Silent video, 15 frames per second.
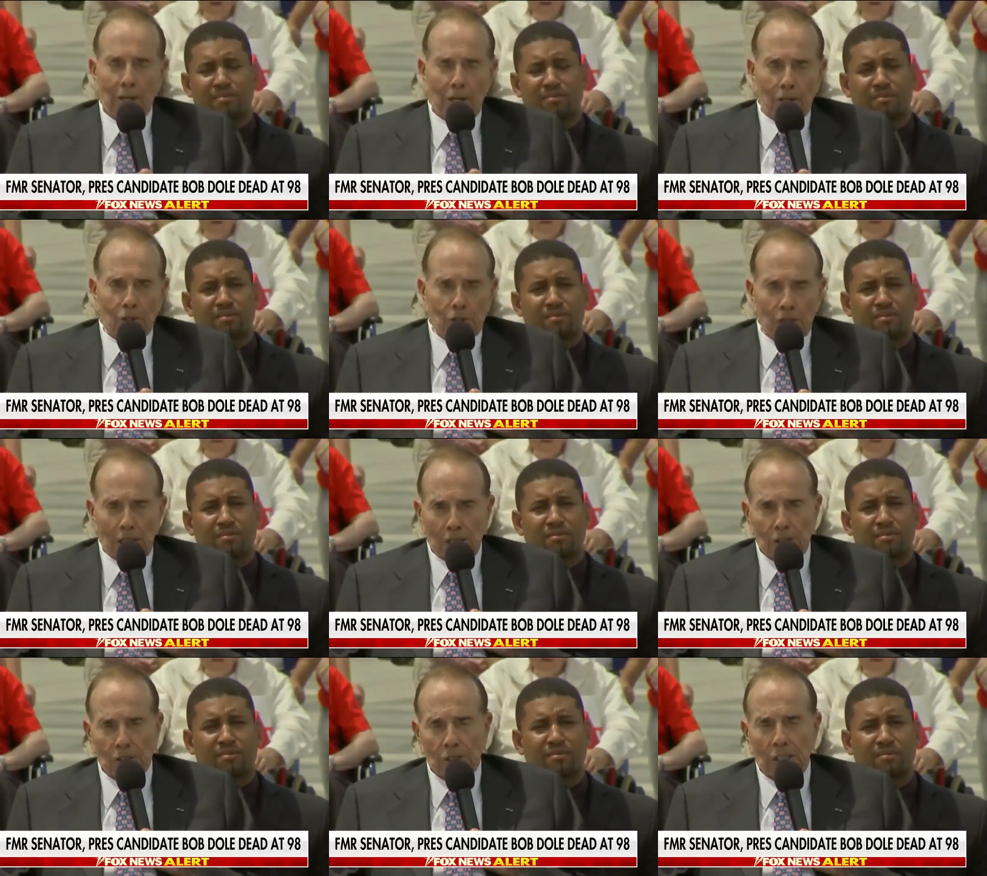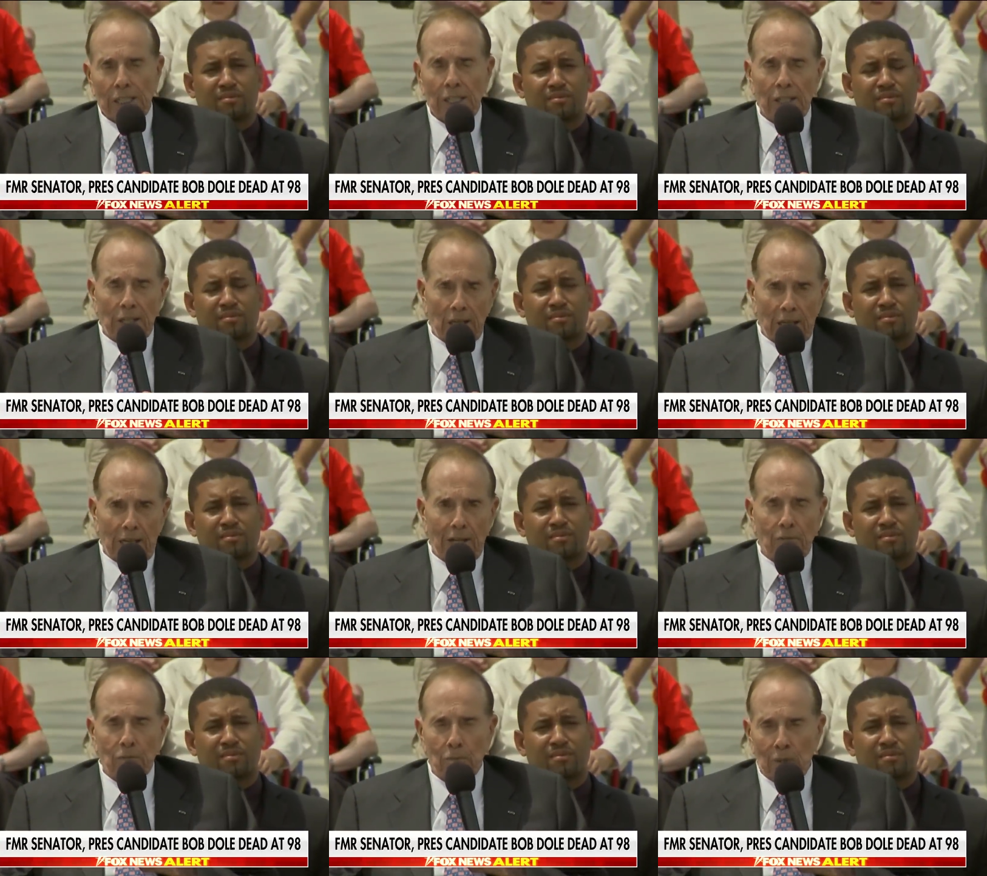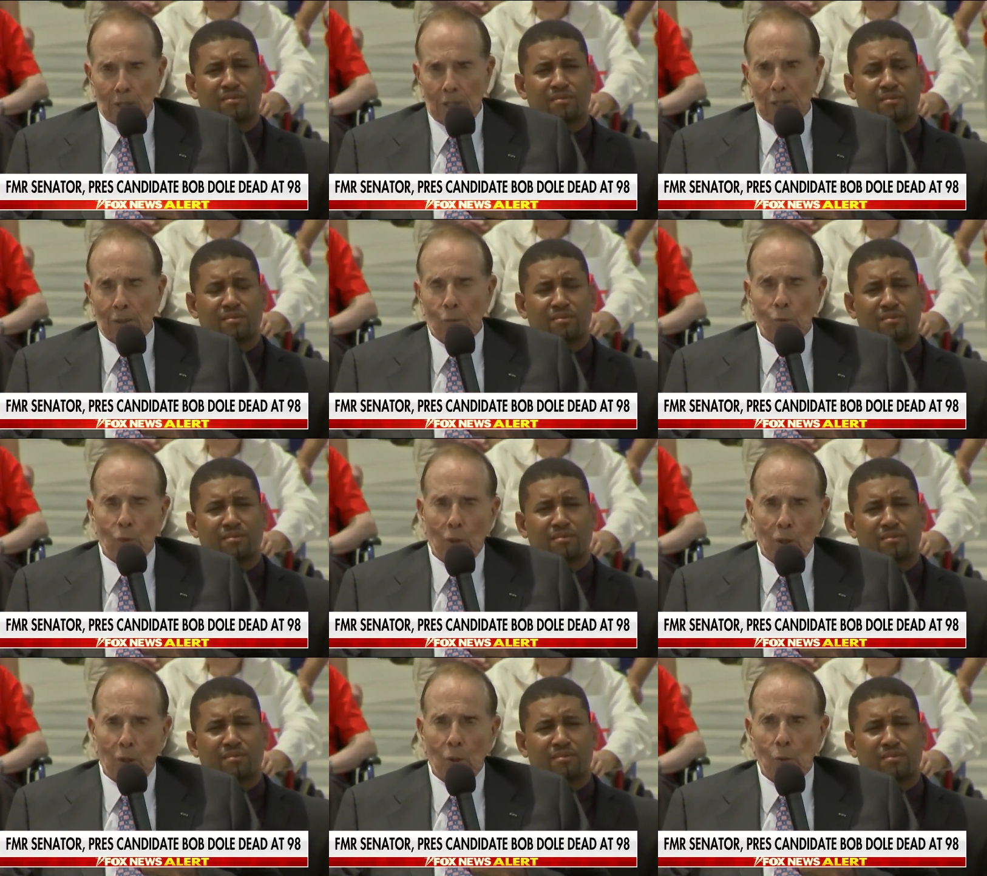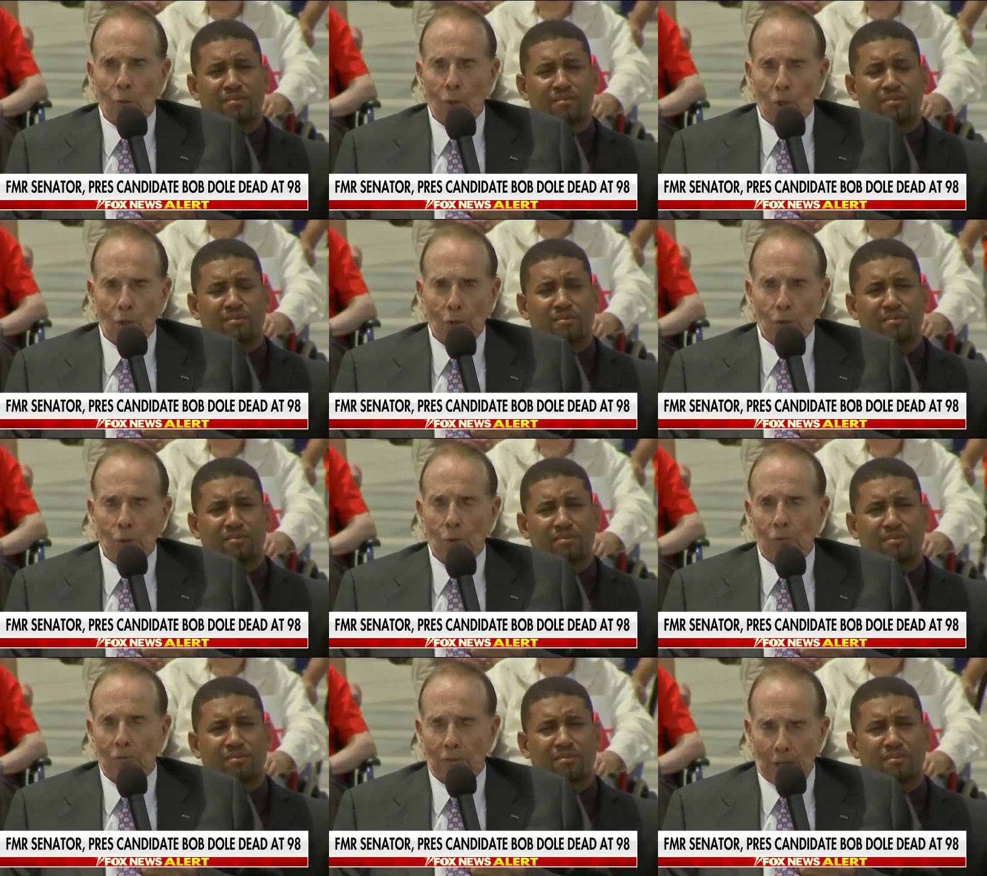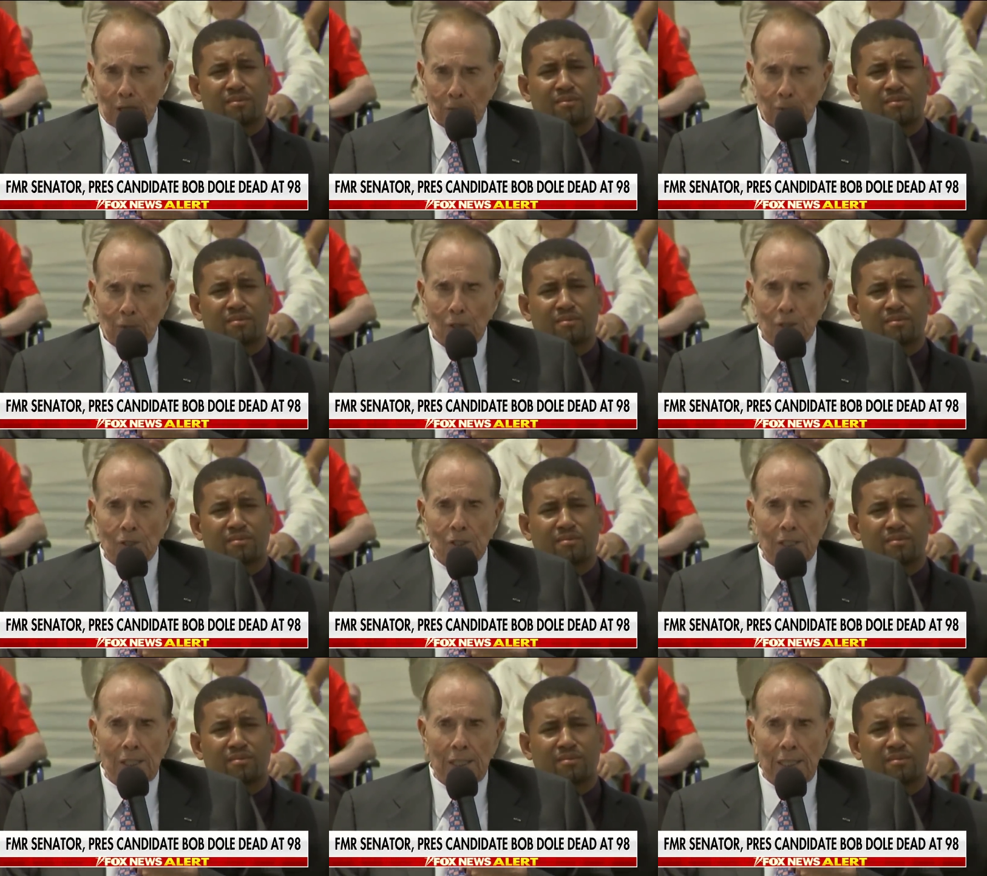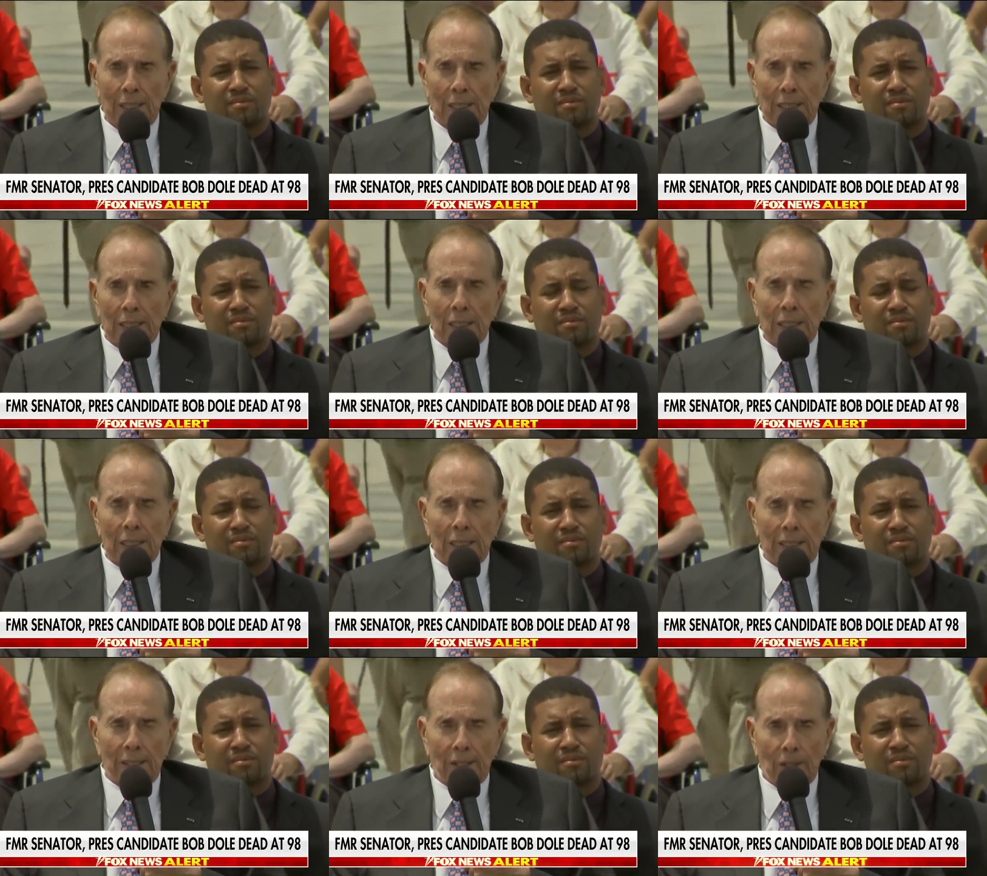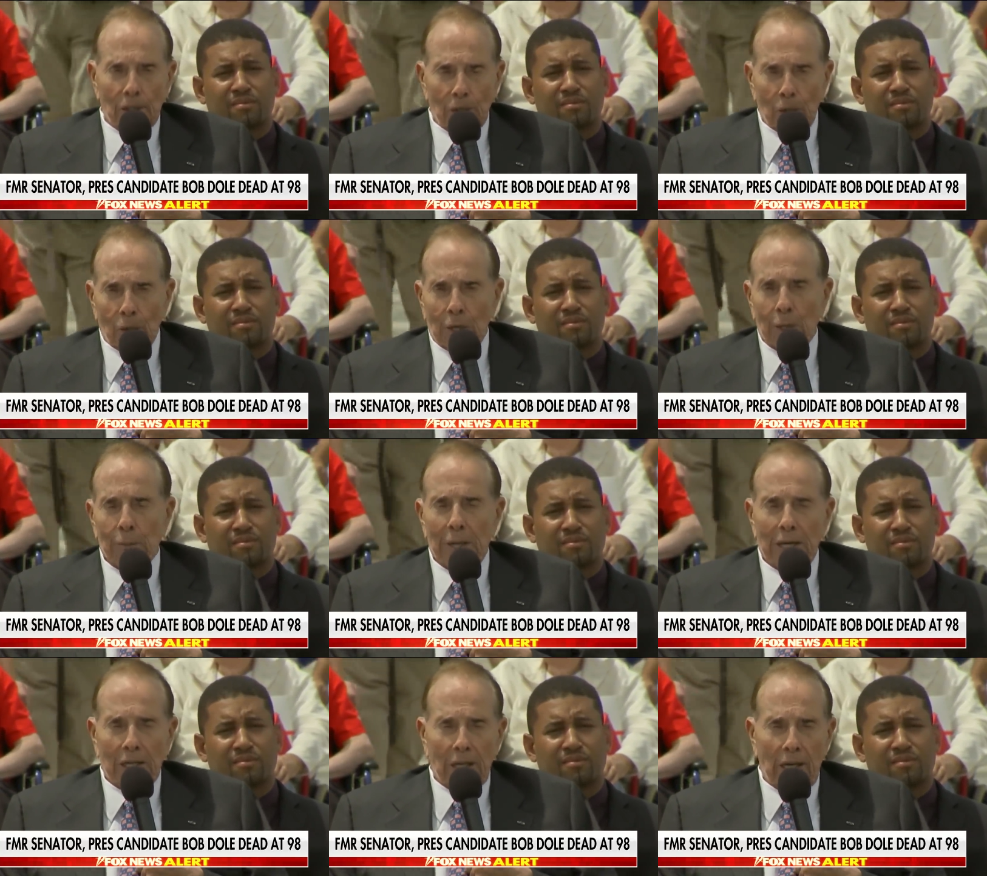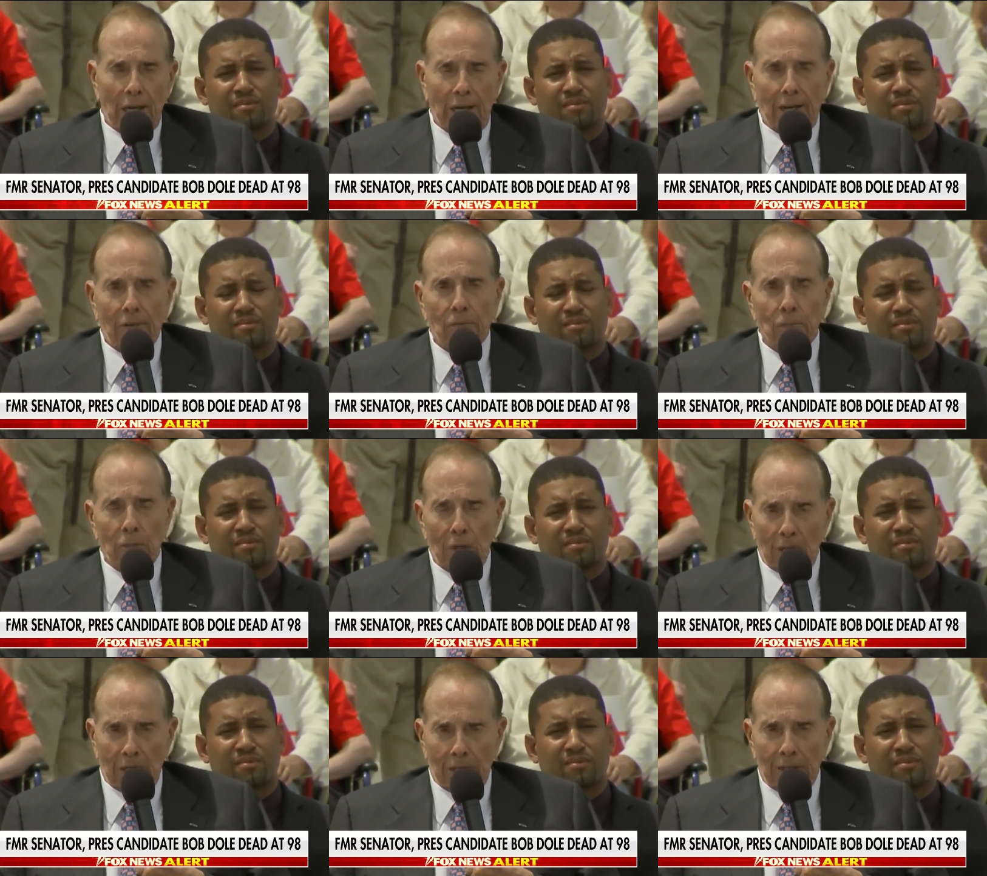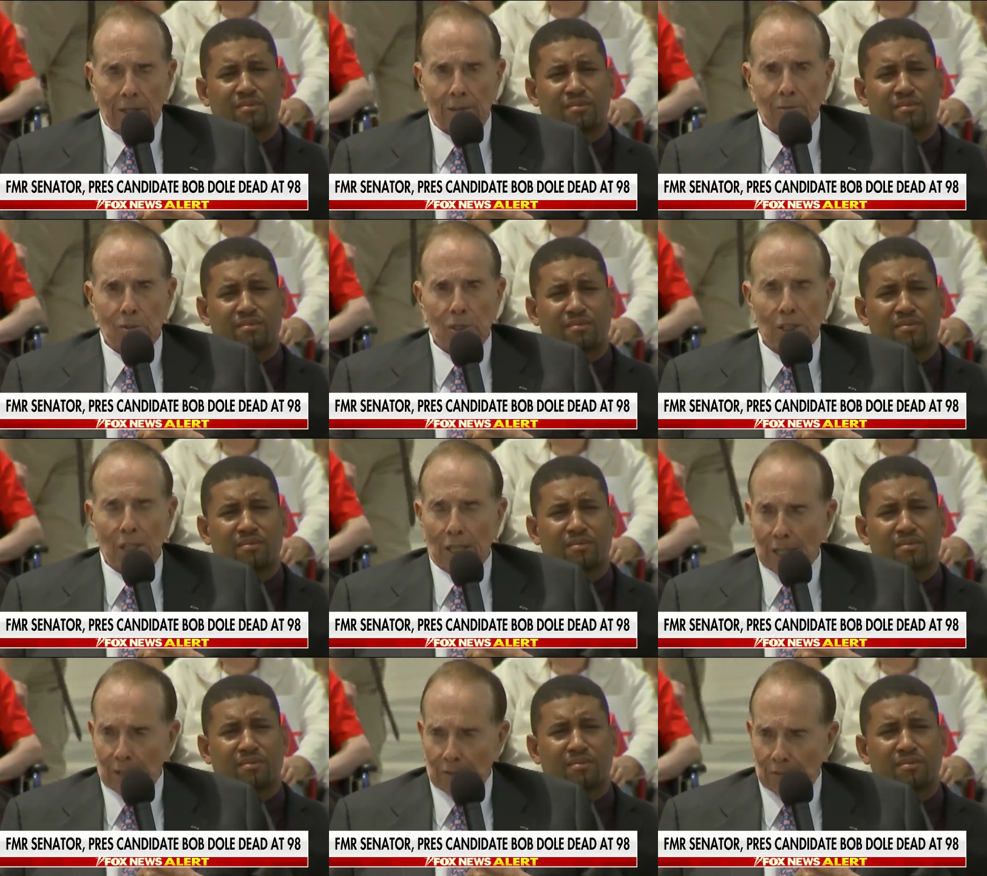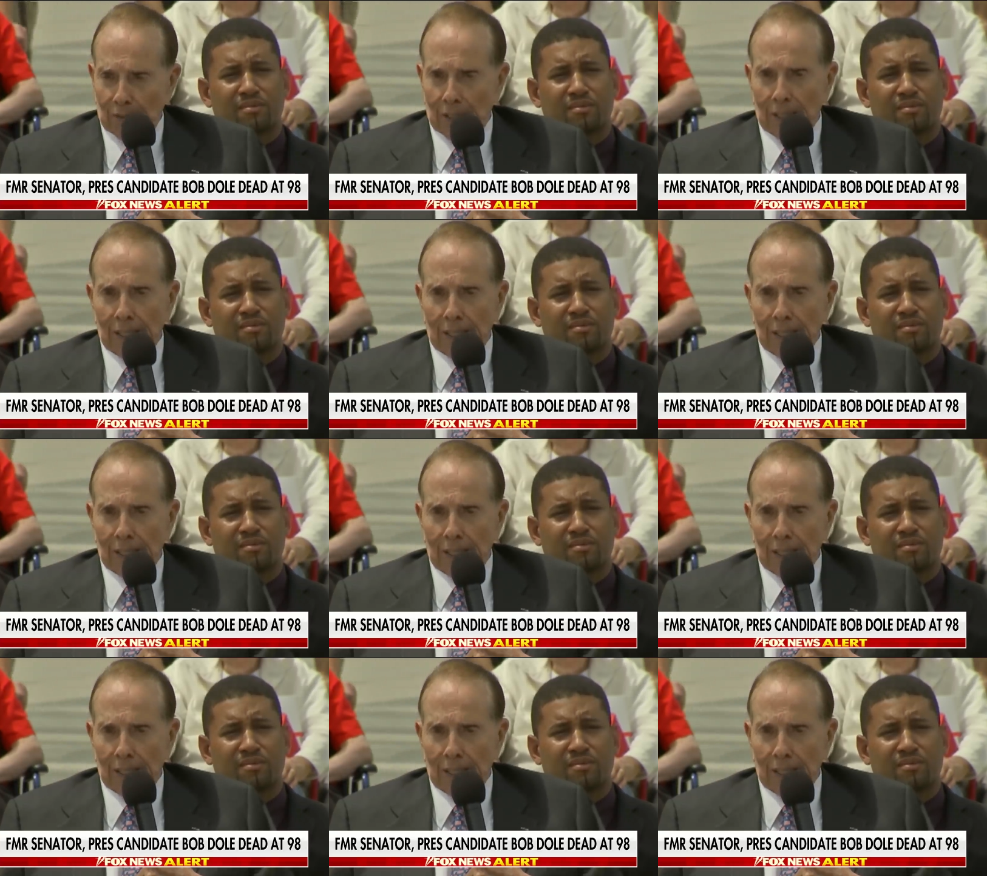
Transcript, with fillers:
Speaker 1: of the sixteen and a half million World War Two veterans, there are only about a half million of us left,